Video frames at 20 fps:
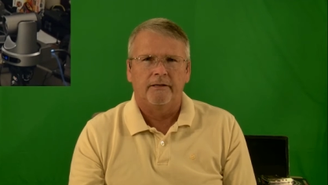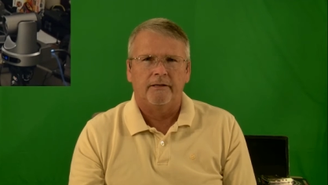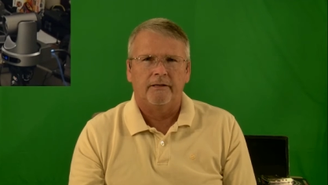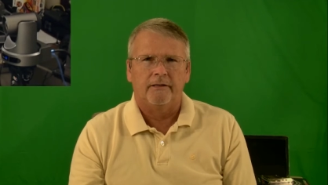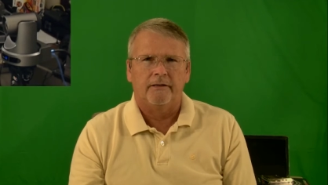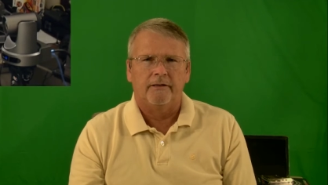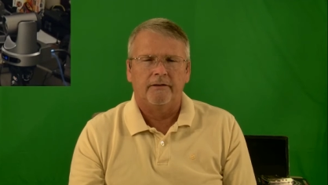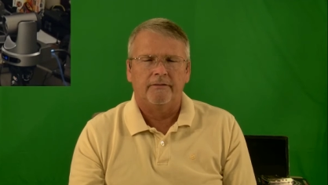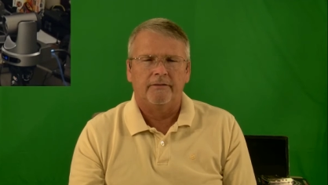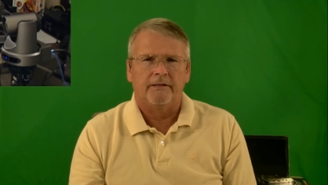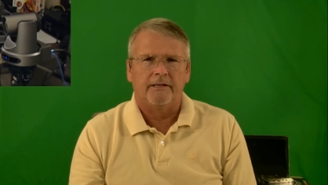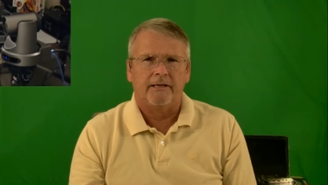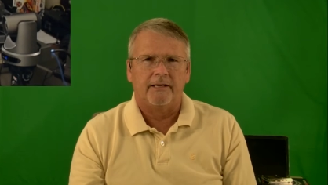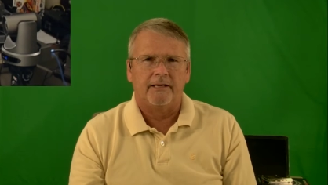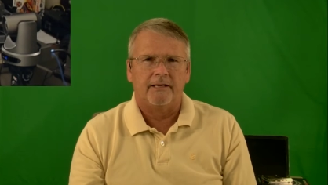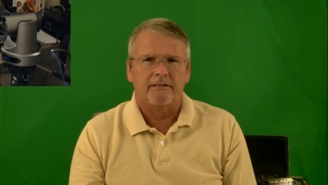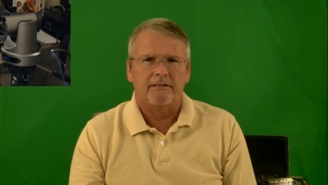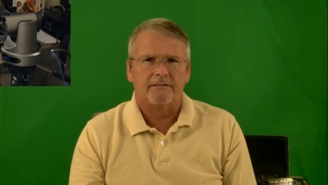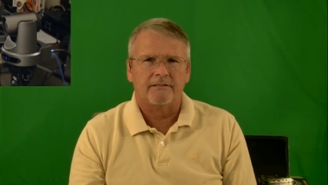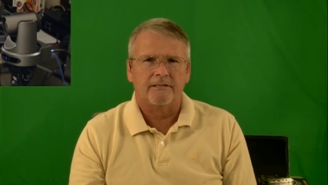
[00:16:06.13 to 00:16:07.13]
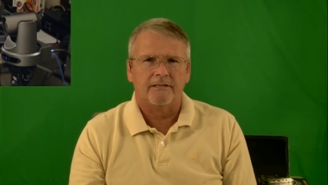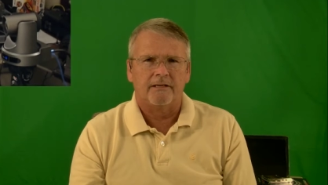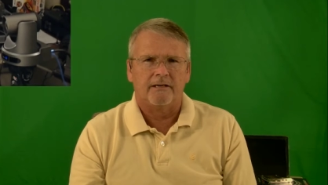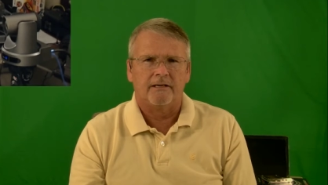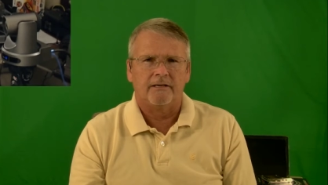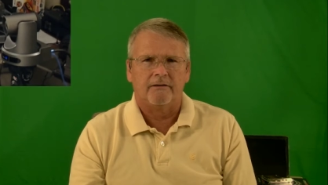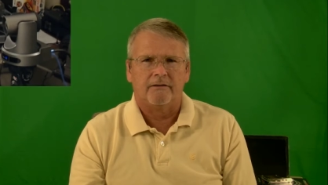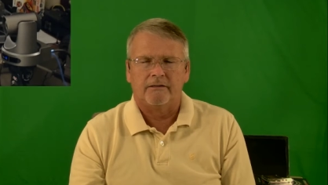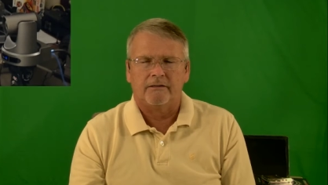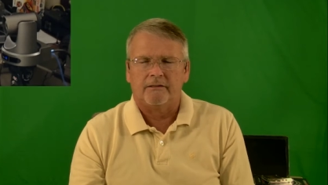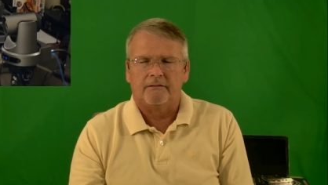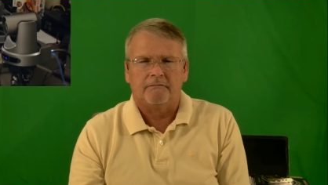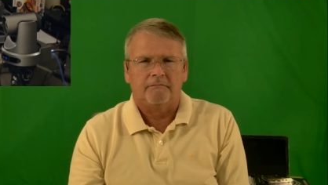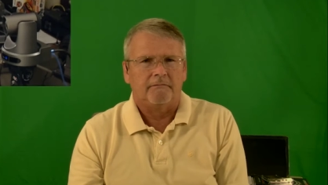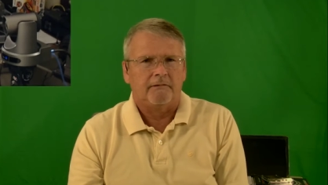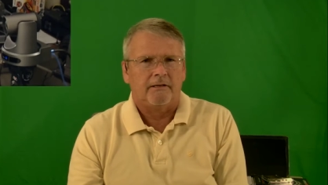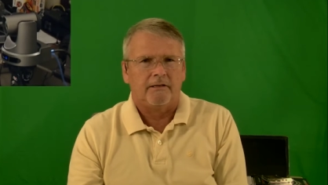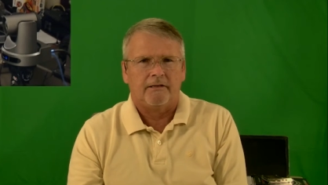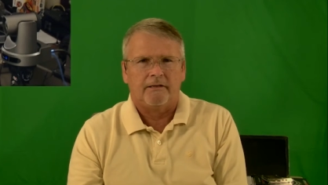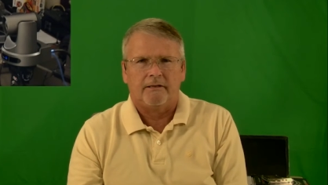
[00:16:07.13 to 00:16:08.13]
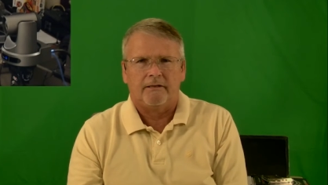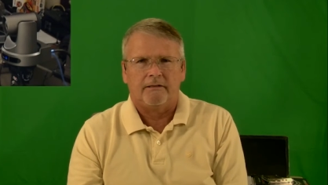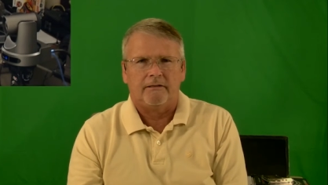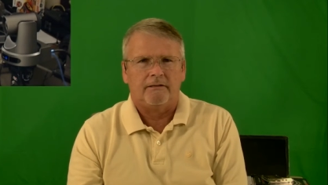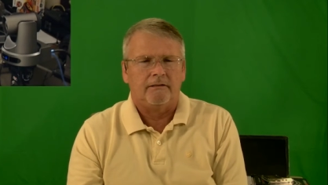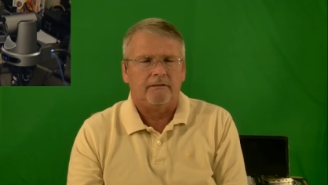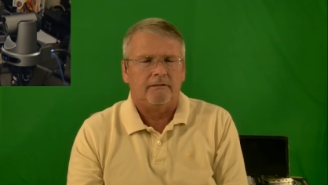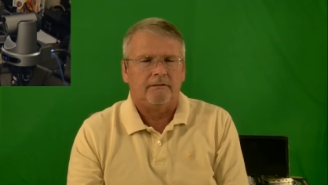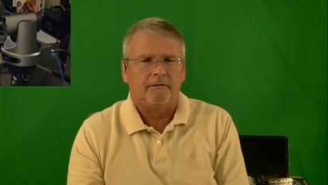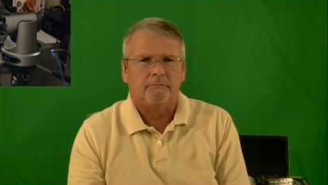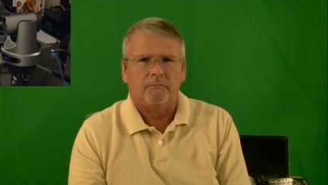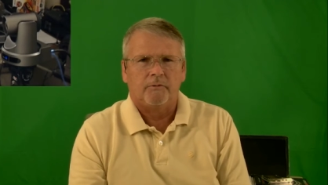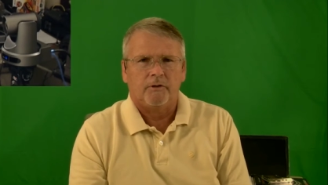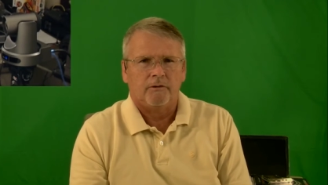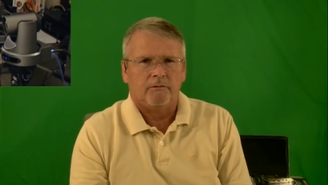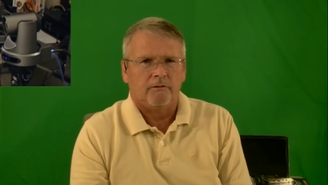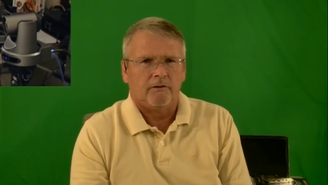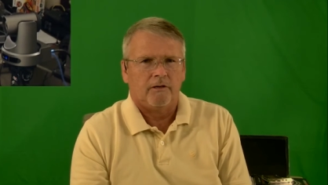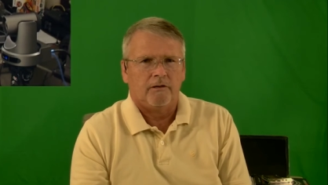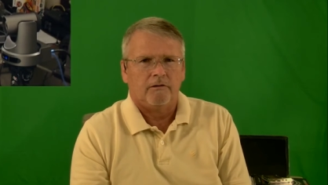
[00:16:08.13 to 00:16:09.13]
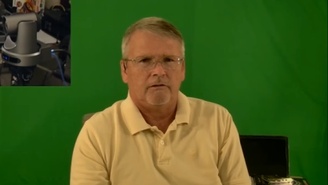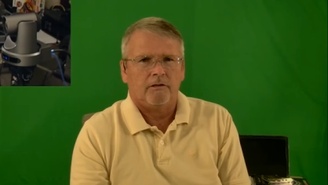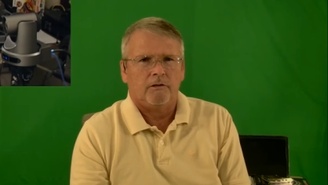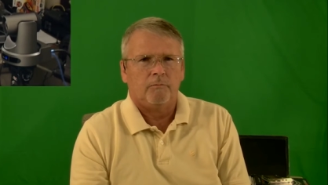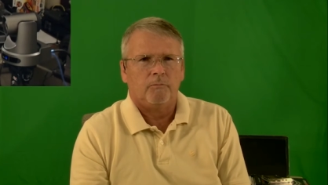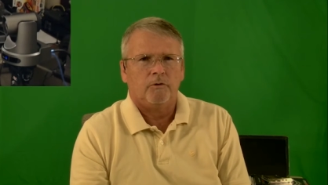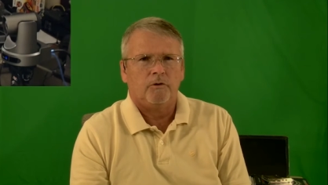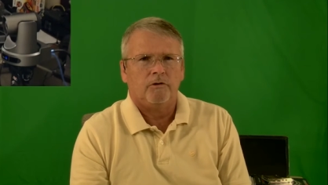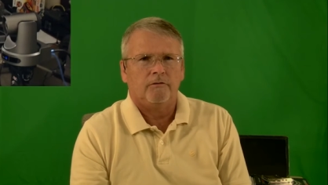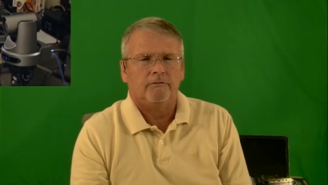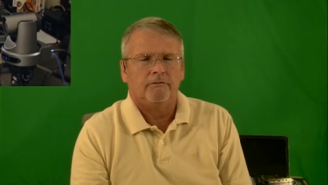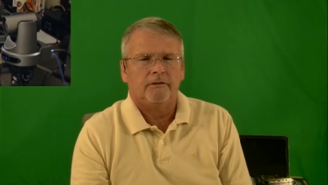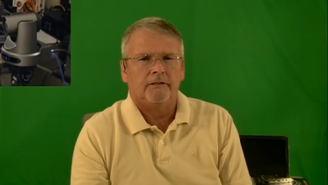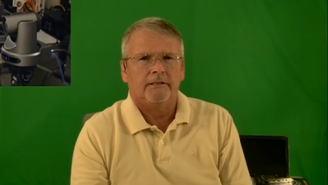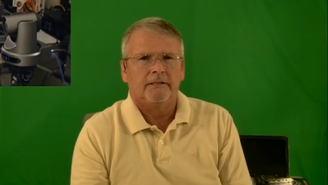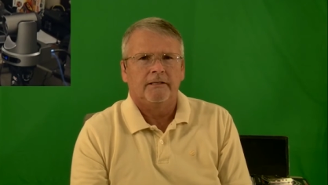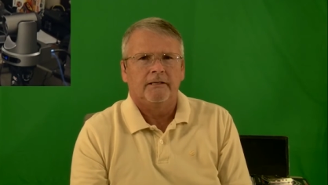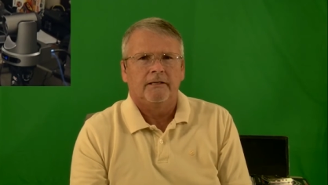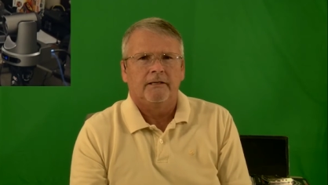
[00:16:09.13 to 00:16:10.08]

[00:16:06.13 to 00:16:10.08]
that had SDI on it, and it did beautifully.